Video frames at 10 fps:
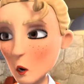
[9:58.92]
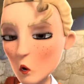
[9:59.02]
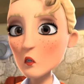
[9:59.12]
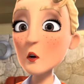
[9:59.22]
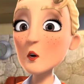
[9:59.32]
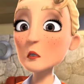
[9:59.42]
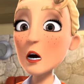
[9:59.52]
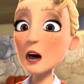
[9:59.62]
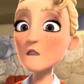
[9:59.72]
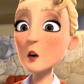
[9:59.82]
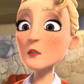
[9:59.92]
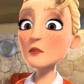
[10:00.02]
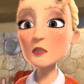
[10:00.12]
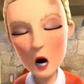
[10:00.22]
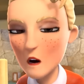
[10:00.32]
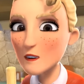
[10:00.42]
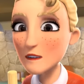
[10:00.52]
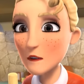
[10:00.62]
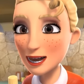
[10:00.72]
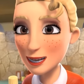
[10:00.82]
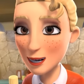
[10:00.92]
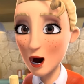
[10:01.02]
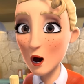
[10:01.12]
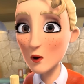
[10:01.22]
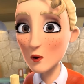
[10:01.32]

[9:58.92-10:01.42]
You should use that for your sales video.